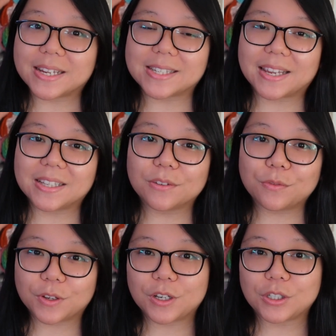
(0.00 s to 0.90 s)
excited
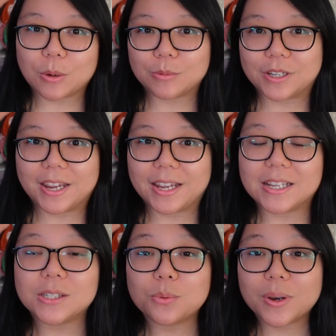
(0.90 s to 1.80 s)
finished object
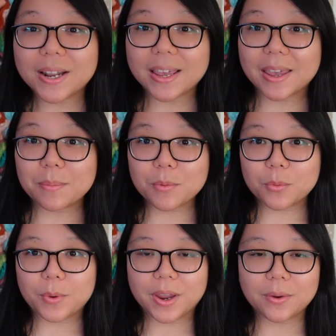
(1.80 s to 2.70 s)
is what I
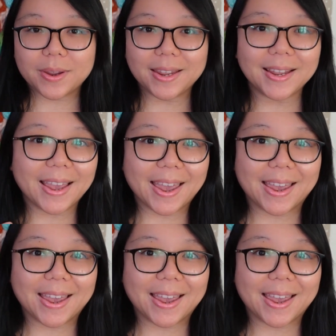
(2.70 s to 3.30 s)
am wearing,